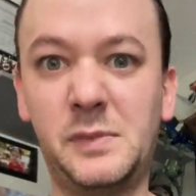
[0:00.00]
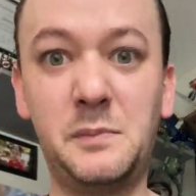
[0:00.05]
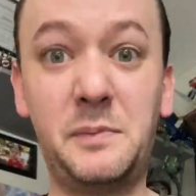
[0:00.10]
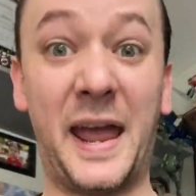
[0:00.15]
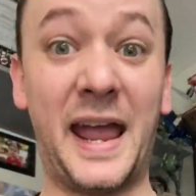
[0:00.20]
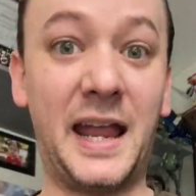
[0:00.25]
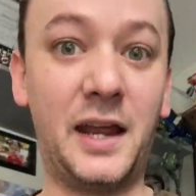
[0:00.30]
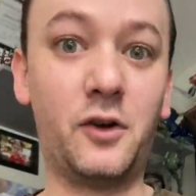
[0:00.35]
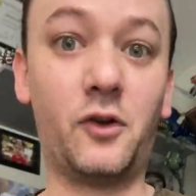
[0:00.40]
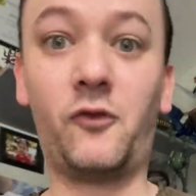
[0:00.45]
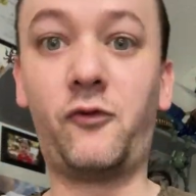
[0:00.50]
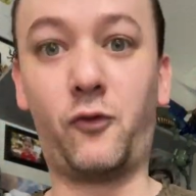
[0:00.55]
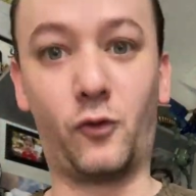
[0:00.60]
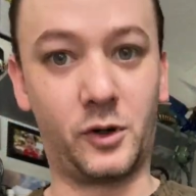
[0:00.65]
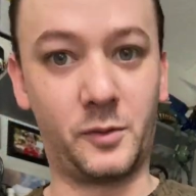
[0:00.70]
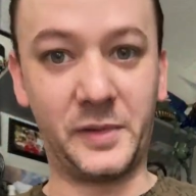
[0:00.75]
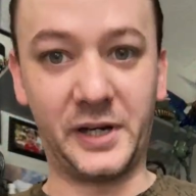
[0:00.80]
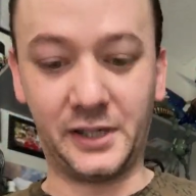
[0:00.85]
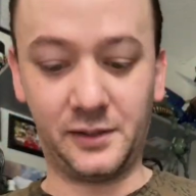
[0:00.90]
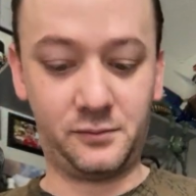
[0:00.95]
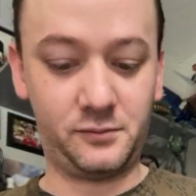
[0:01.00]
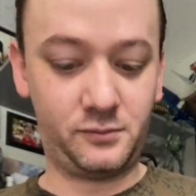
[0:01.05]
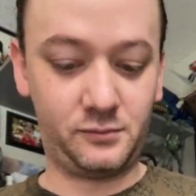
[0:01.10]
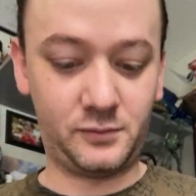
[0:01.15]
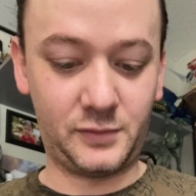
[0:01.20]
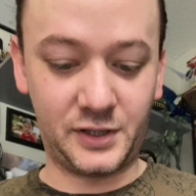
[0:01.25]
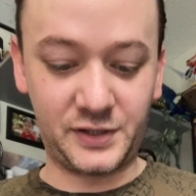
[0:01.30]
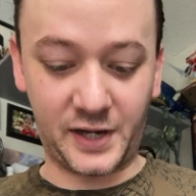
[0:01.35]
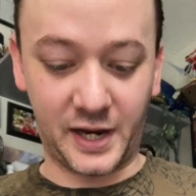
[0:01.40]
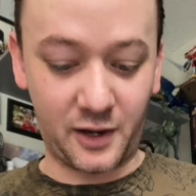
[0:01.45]
panel forming,
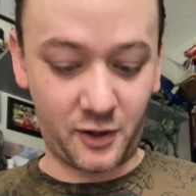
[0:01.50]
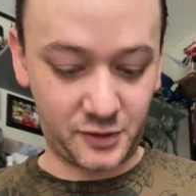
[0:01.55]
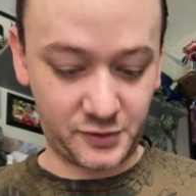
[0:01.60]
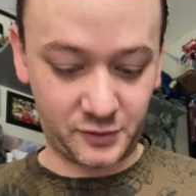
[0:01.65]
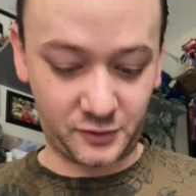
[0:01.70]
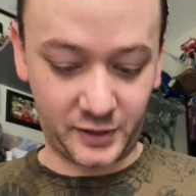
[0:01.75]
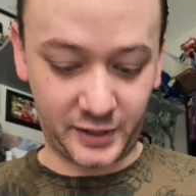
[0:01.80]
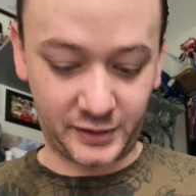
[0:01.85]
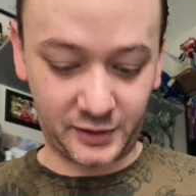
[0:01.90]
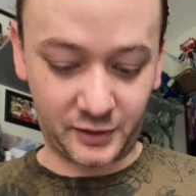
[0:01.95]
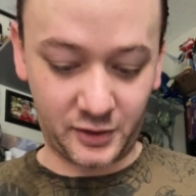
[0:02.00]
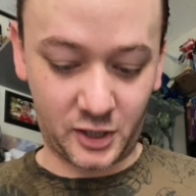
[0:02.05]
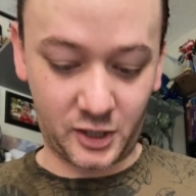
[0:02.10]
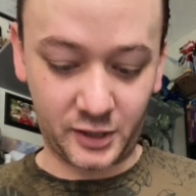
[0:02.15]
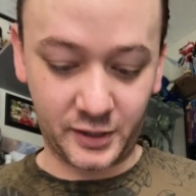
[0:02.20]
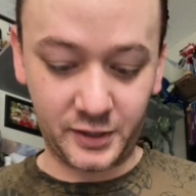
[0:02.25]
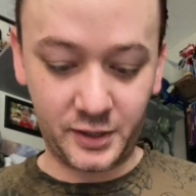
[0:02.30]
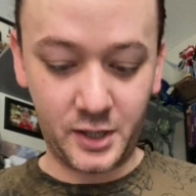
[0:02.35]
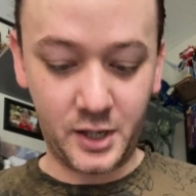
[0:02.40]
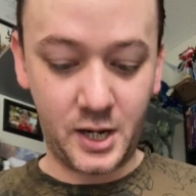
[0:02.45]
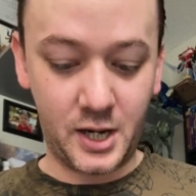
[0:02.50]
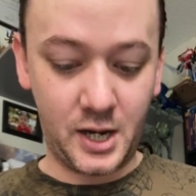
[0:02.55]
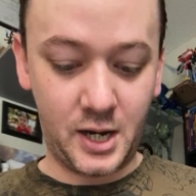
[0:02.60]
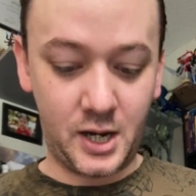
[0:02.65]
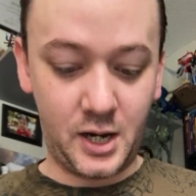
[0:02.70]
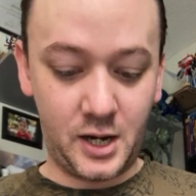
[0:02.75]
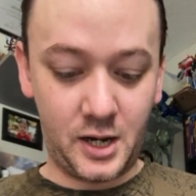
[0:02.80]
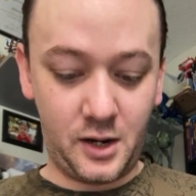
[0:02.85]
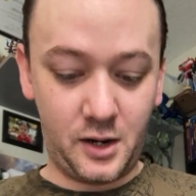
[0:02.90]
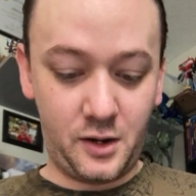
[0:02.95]
as I also like to call it.
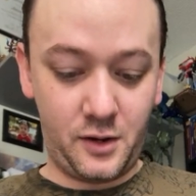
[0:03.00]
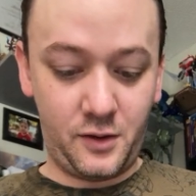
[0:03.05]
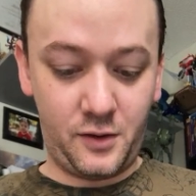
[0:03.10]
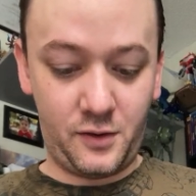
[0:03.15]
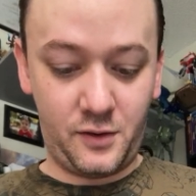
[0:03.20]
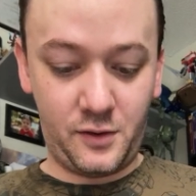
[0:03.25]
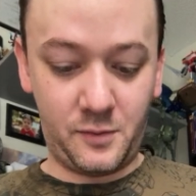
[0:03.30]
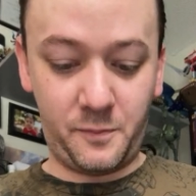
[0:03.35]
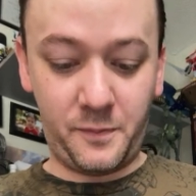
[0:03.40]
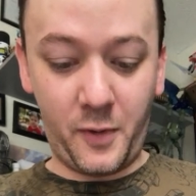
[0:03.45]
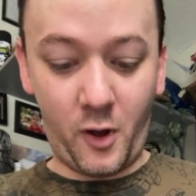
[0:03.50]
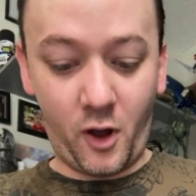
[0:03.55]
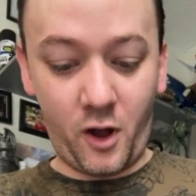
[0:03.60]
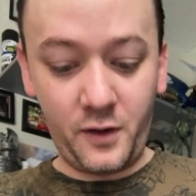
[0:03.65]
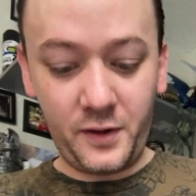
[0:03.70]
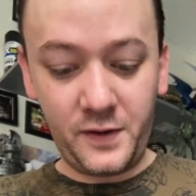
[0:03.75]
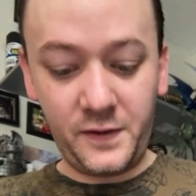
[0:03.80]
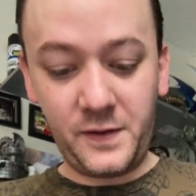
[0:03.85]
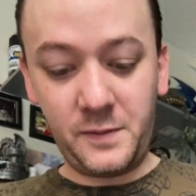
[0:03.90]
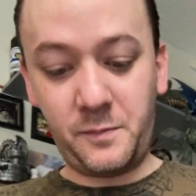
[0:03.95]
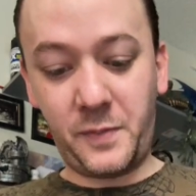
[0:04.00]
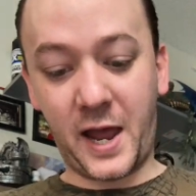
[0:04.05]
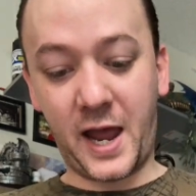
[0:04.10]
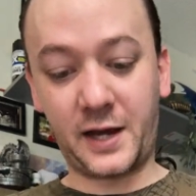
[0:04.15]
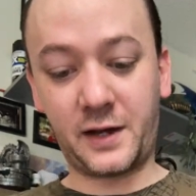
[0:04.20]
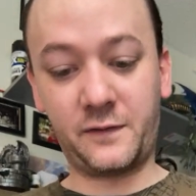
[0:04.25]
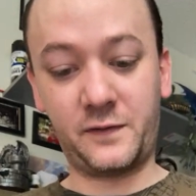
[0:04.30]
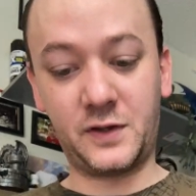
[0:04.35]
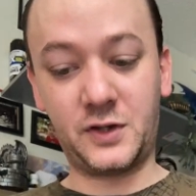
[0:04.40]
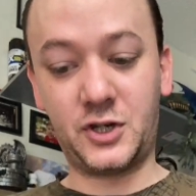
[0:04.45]
On the
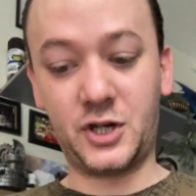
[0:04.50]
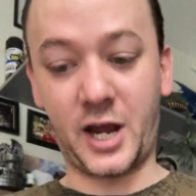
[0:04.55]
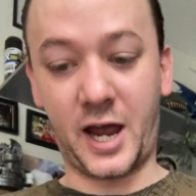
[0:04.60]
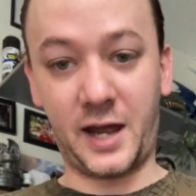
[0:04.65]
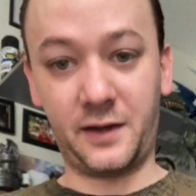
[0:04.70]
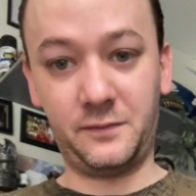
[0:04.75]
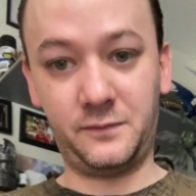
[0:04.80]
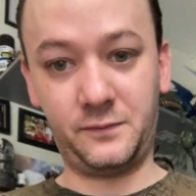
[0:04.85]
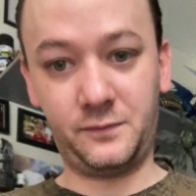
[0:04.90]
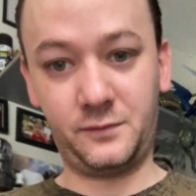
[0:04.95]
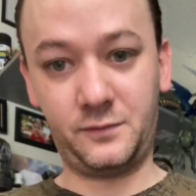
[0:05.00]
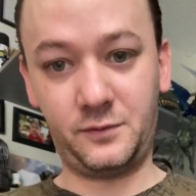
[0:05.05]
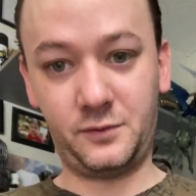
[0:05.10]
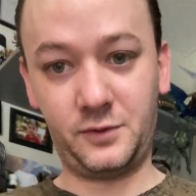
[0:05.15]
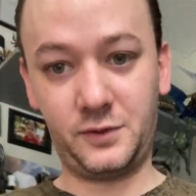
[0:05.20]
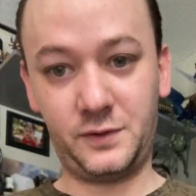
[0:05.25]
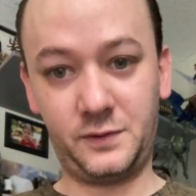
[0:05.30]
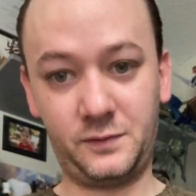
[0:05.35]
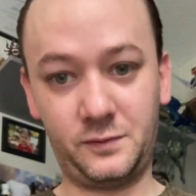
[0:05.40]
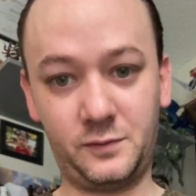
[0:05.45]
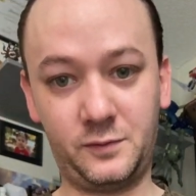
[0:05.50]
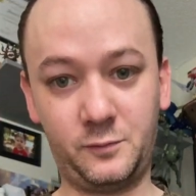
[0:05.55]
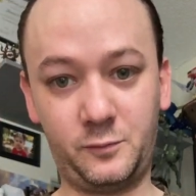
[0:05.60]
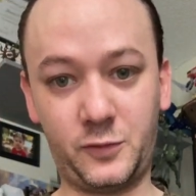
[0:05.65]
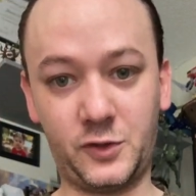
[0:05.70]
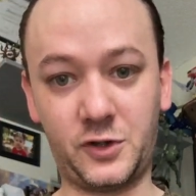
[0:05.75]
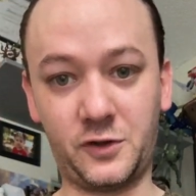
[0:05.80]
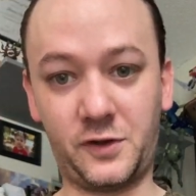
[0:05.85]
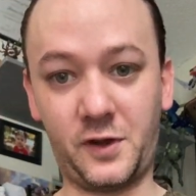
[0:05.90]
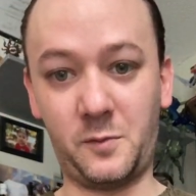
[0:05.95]
back of the jet,
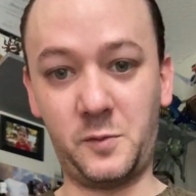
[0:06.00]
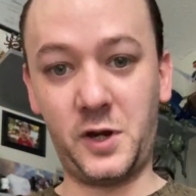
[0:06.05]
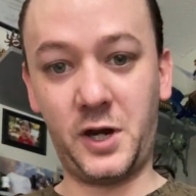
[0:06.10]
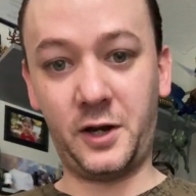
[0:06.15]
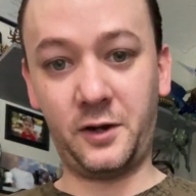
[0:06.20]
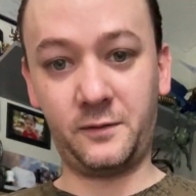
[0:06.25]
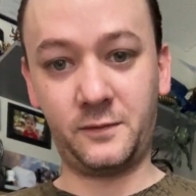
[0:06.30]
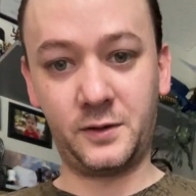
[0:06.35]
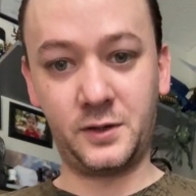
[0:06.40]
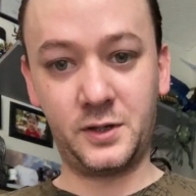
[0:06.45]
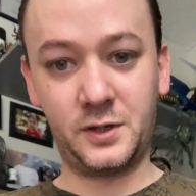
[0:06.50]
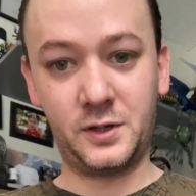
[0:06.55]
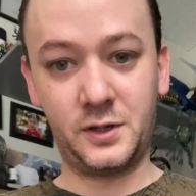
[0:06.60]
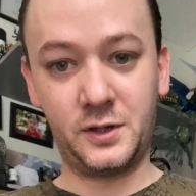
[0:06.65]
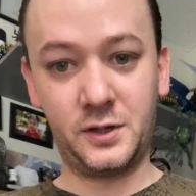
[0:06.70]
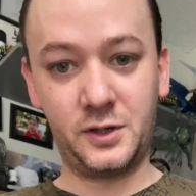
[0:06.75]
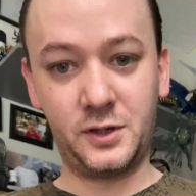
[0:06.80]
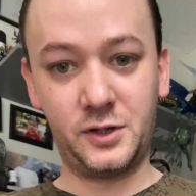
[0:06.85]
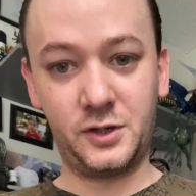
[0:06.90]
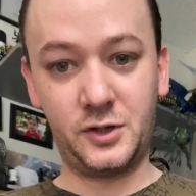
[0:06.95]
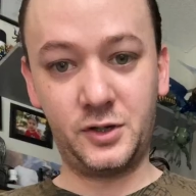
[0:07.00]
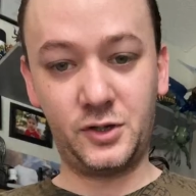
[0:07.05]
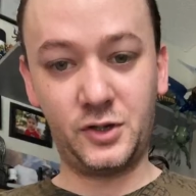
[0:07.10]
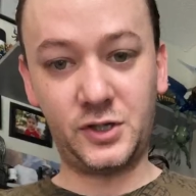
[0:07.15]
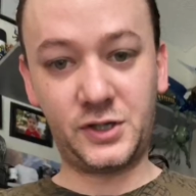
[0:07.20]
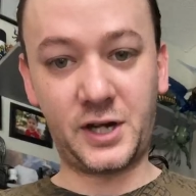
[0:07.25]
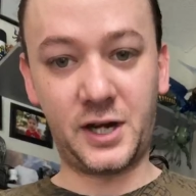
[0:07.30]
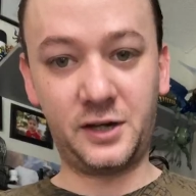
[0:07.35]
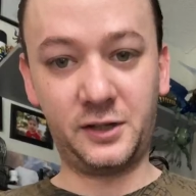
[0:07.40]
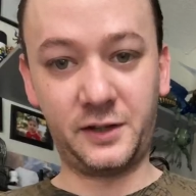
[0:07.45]
put your thumb here,
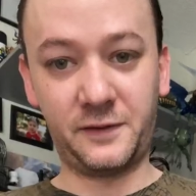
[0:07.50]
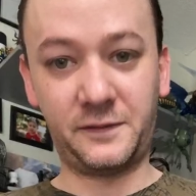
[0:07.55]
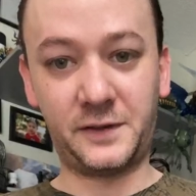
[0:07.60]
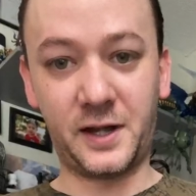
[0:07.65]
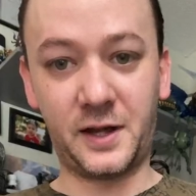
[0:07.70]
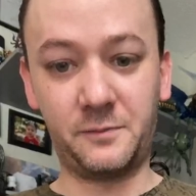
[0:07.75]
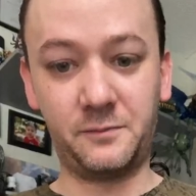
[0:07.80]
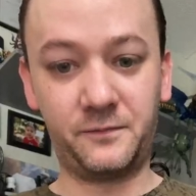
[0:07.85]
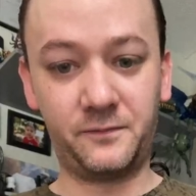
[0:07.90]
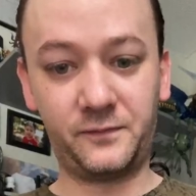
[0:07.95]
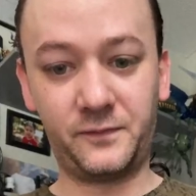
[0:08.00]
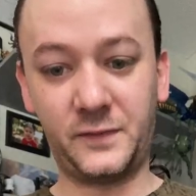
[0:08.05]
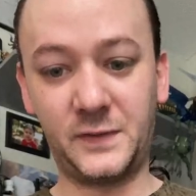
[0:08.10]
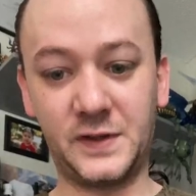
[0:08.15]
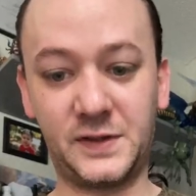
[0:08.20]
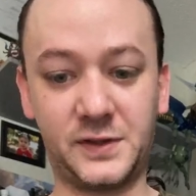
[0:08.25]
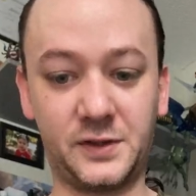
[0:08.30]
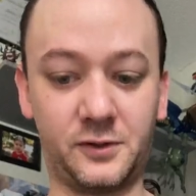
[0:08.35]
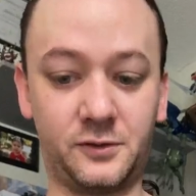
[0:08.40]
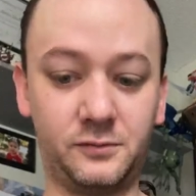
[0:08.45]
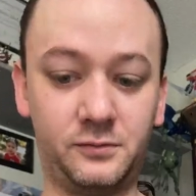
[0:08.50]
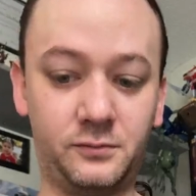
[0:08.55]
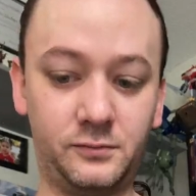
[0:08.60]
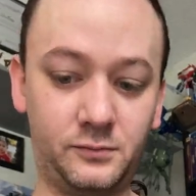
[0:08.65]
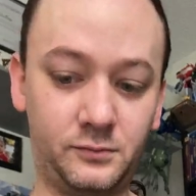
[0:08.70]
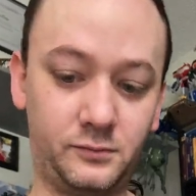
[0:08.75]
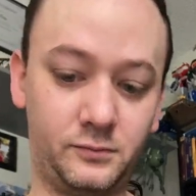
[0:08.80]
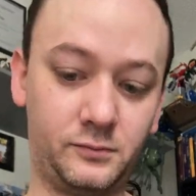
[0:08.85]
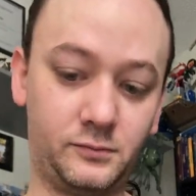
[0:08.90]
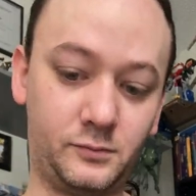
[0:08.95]
just kind of lift up. This will
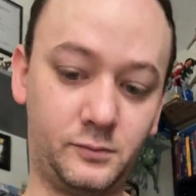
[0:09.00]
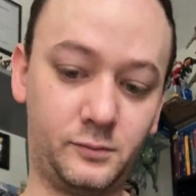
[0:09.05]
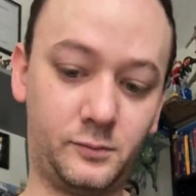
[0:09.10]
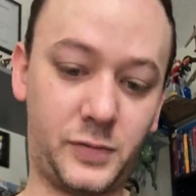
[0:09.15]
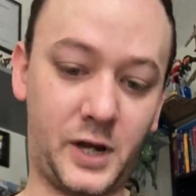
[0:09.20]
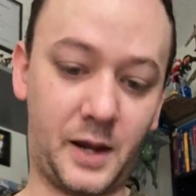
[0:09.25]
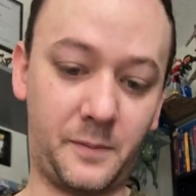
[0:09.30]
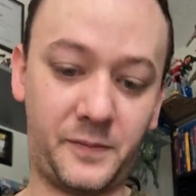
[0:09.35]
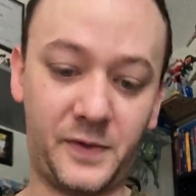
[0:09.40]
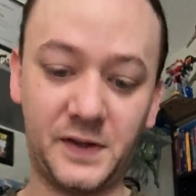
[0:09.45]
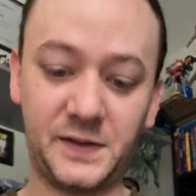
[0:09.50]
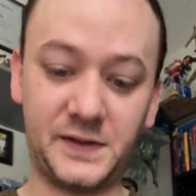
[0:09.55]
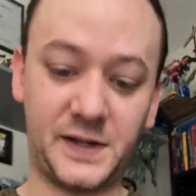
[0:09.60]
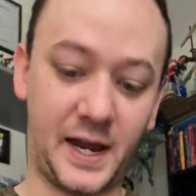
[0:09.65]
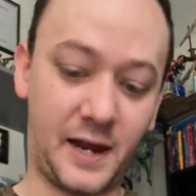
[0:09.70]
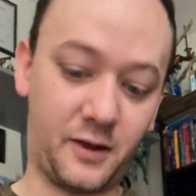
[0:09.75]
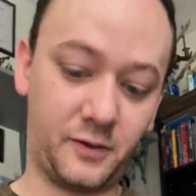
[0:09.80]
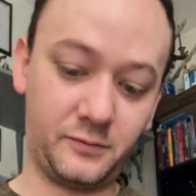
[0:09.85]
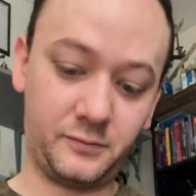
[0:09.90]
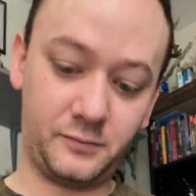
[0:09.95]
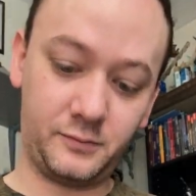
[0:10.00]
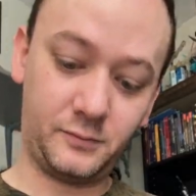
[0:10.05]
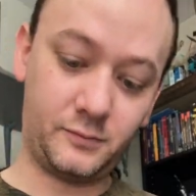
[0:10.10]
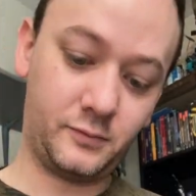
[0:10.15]
pop this out.